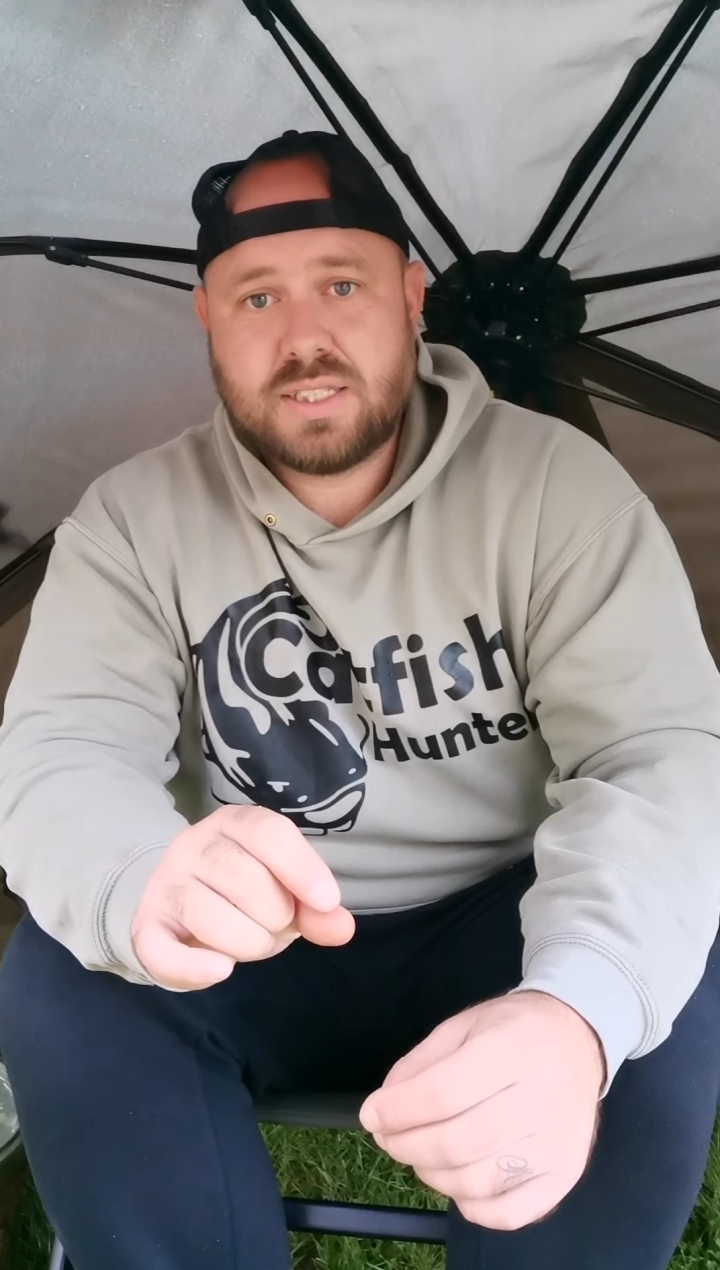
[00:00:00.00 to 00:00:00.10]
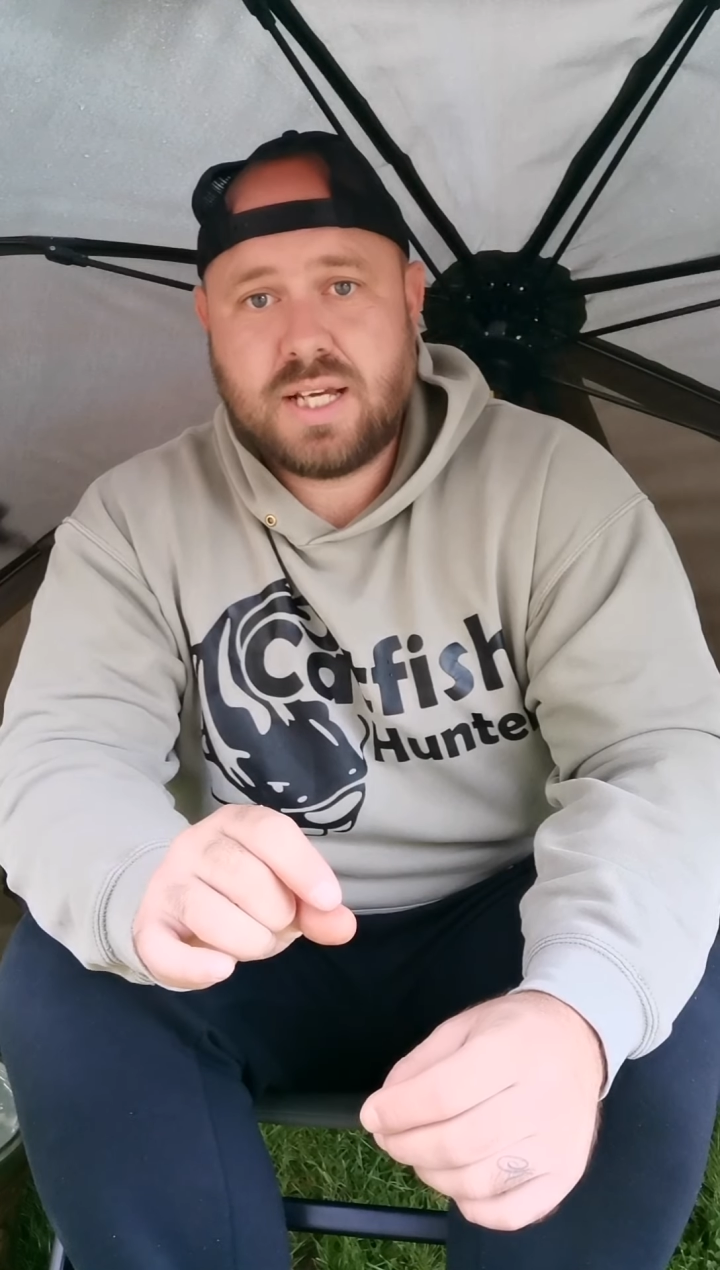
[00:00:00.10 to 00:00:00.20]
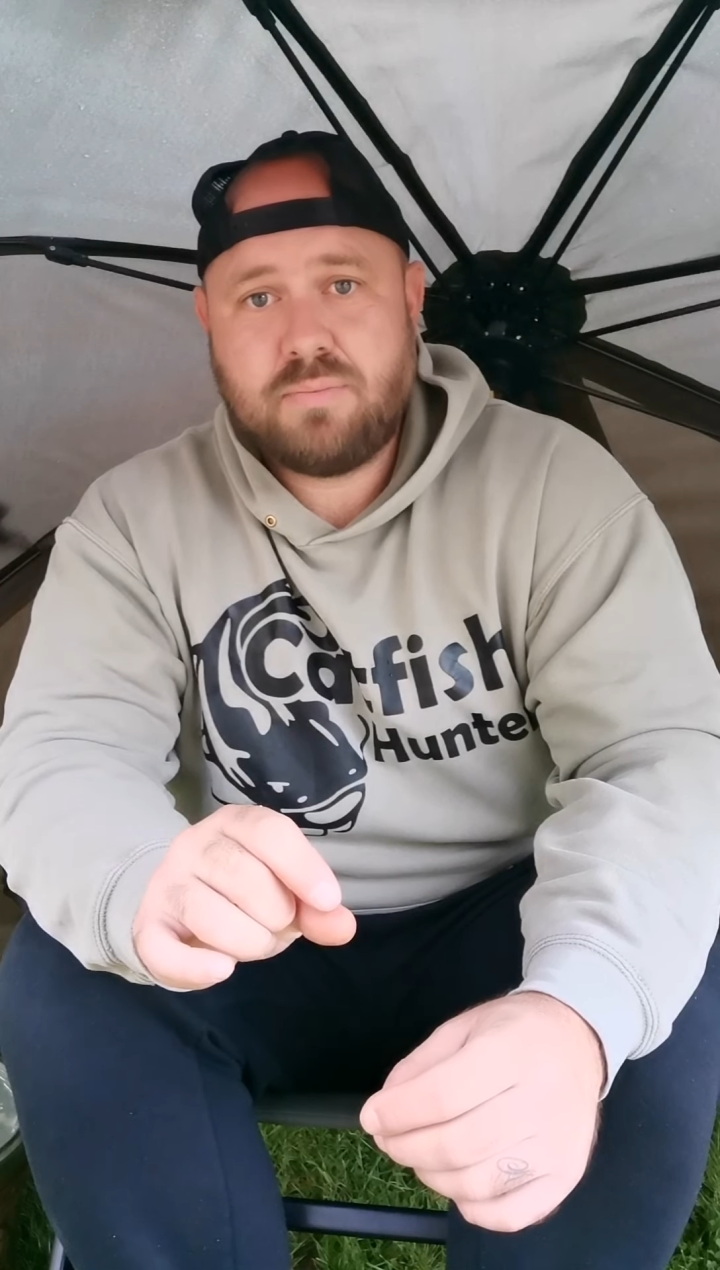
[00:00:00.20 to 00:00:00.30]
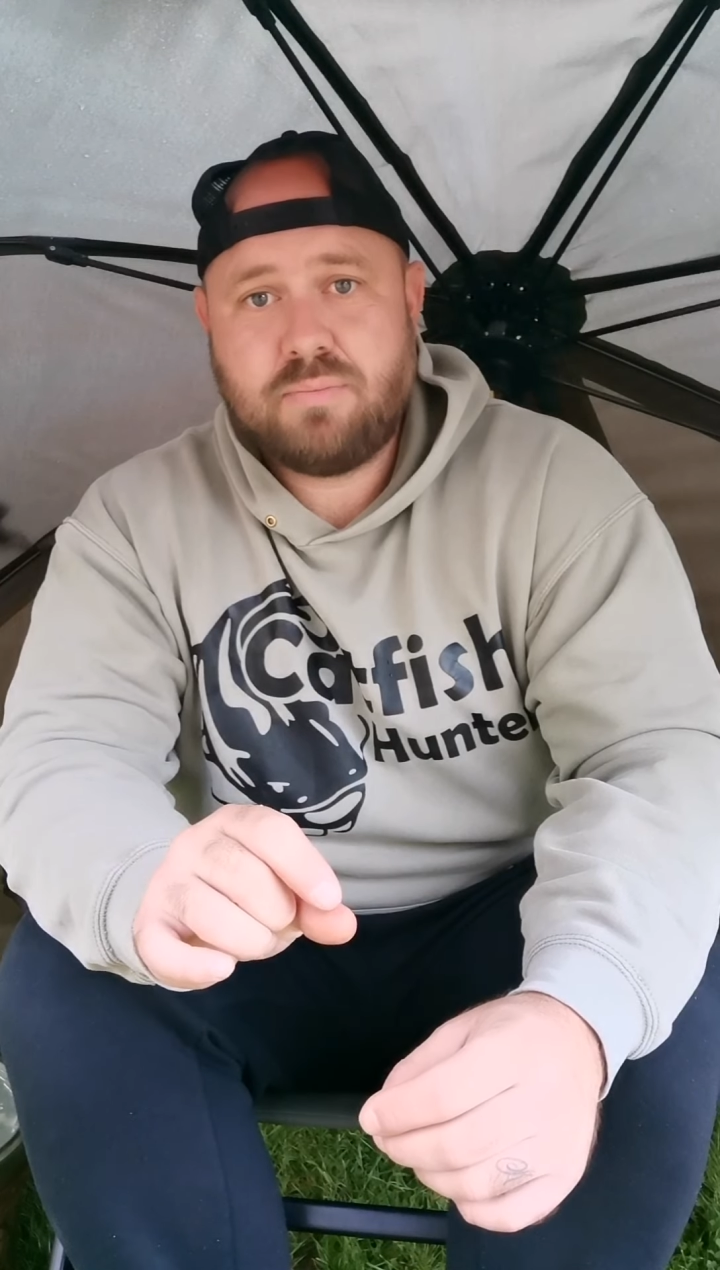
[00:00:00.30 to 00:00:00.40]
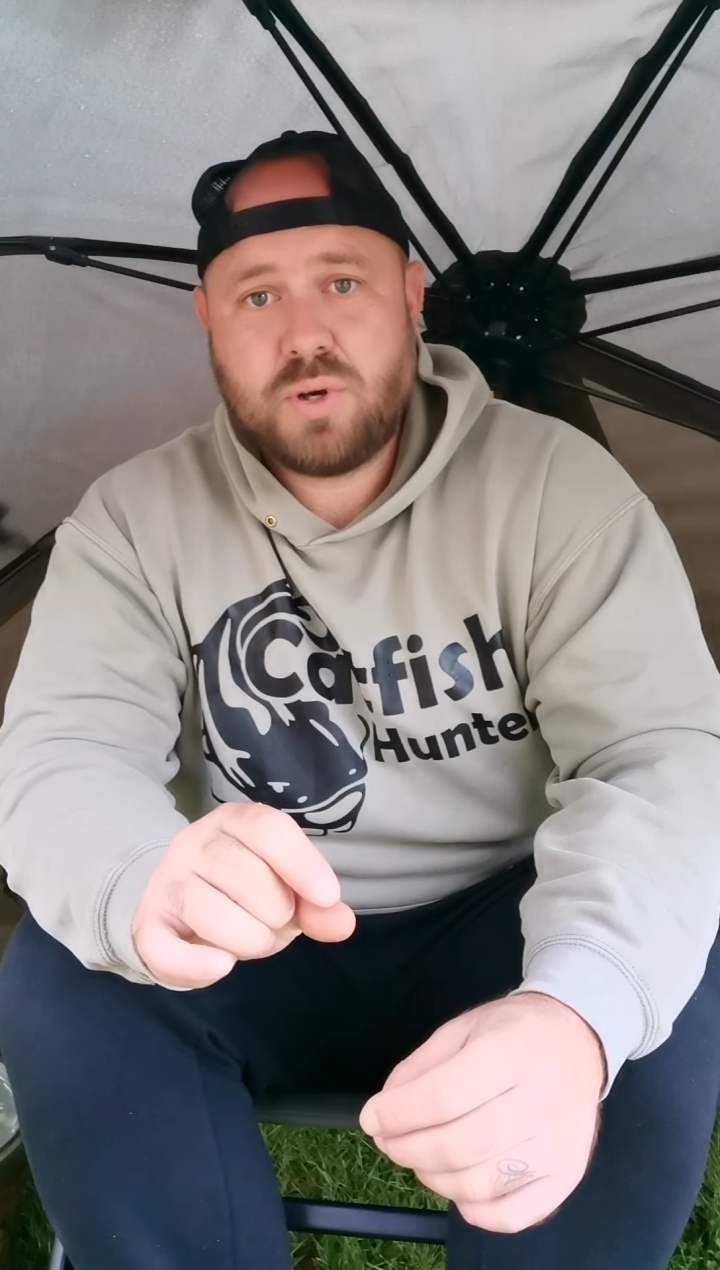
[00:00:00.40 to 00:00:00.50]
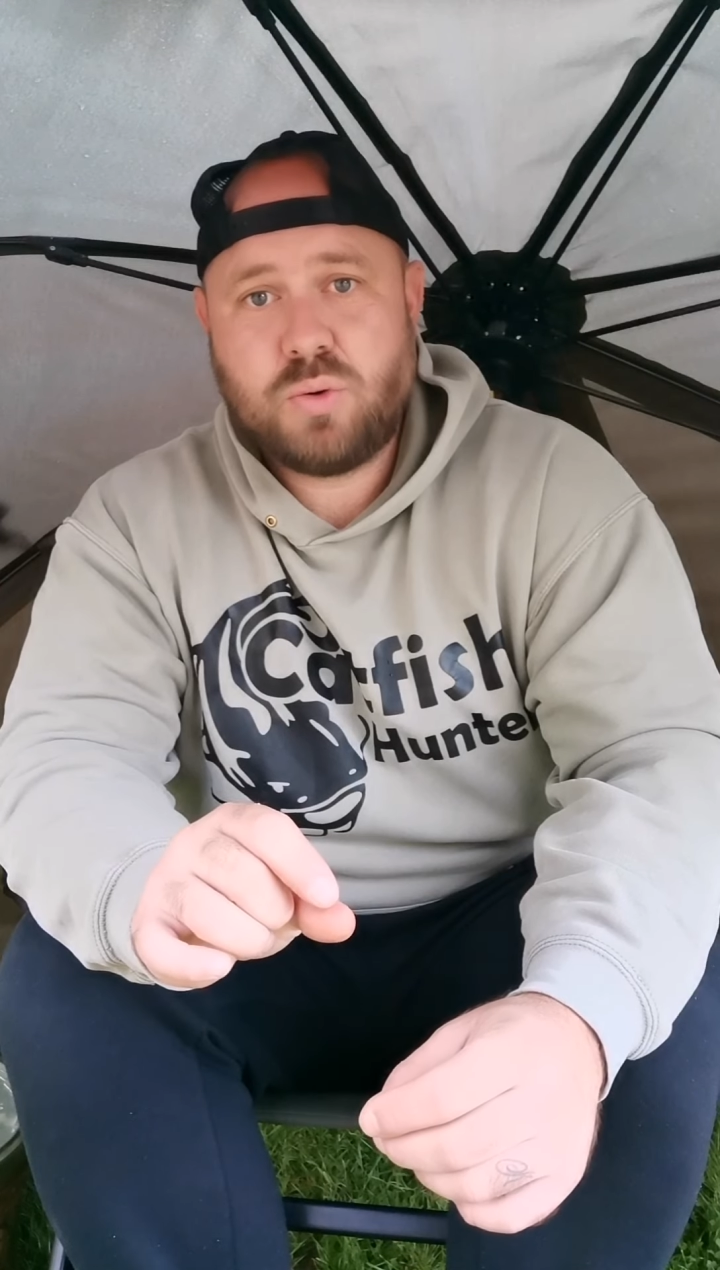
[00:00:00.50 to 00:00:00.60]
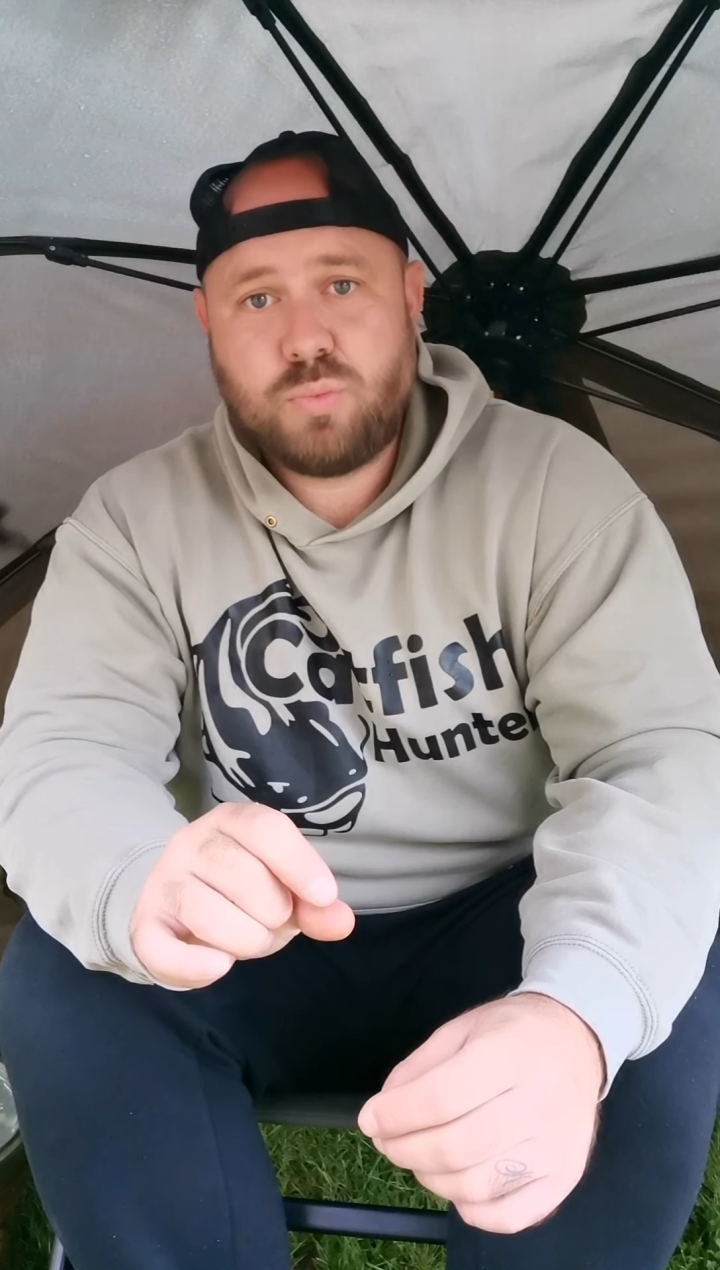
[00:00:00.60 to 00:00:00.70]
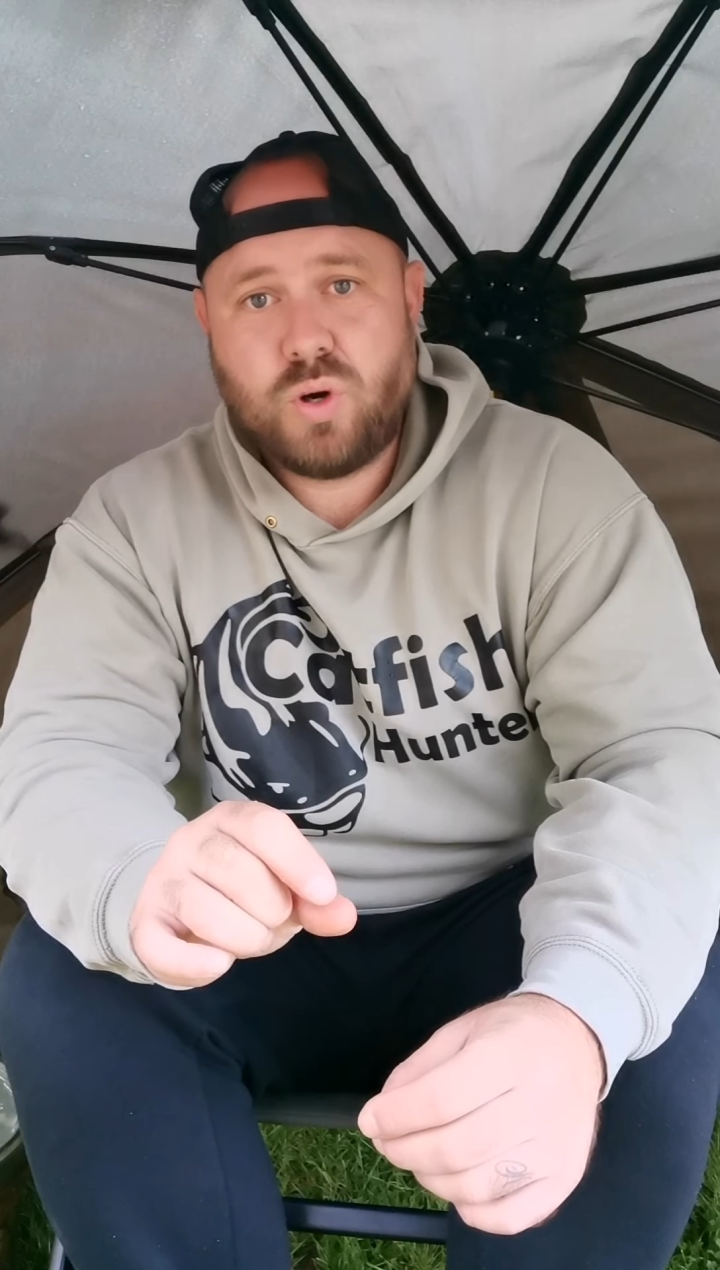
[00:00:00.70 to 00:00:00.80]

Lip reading: 10mm